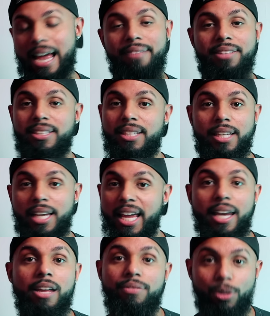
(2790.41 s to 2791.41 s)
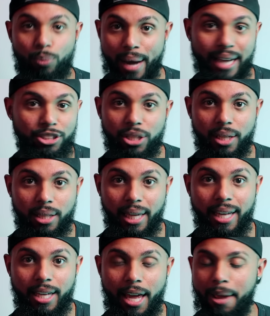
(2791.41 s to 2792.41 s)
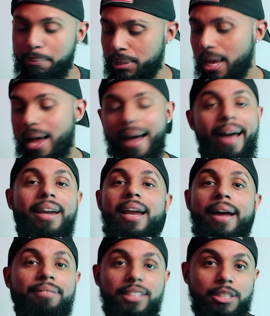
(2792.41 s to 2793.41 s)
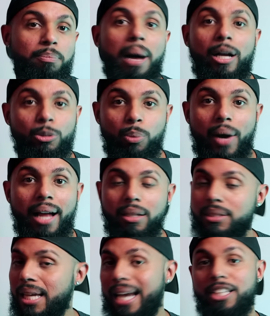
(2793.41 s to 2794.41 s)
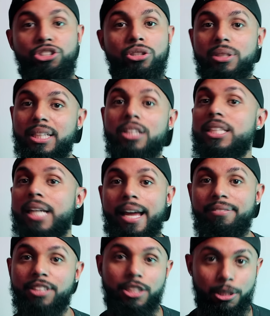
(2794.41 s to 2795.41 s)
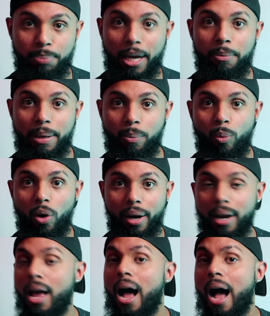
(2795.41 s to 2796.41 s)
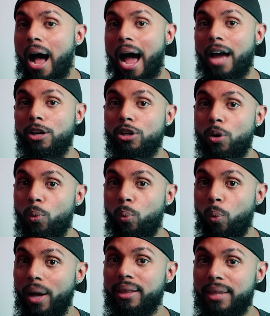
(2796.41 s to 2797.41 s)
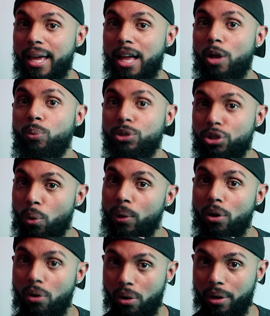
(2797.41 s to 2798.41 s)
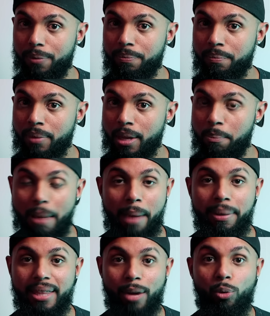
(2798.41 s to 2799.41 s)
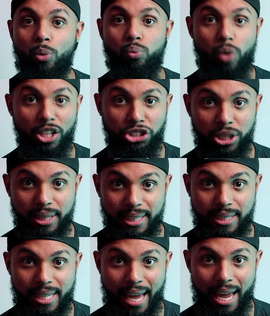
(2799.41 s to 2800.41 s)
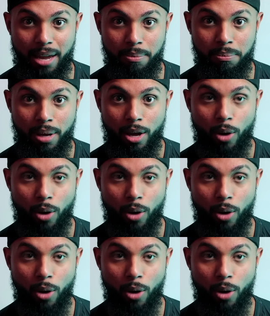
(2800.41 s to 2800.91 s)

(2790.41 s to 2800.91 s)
have this in any of the Ratchet and Clank games. I didn't have this in Miles Morales, and I sure as hell didn't have this in Spider-Man 1. I don't know what the hell was going on. Maybe they were rushing this game,